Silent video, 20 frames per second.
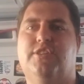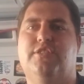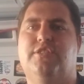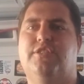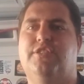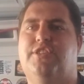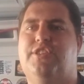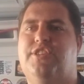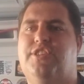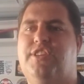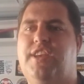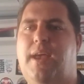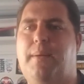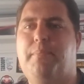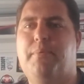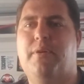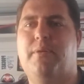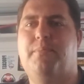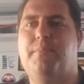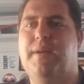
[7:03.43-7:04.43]

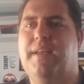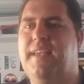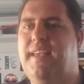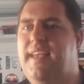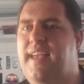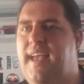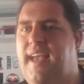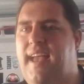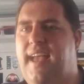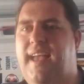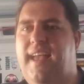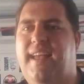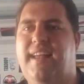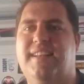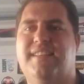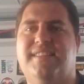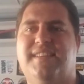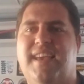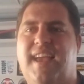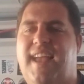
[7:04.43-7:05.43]
Sheppard, McKay,
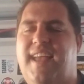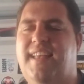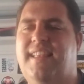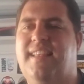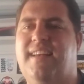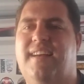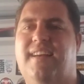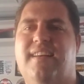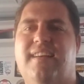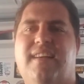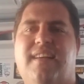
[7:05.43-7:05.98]
Teyla,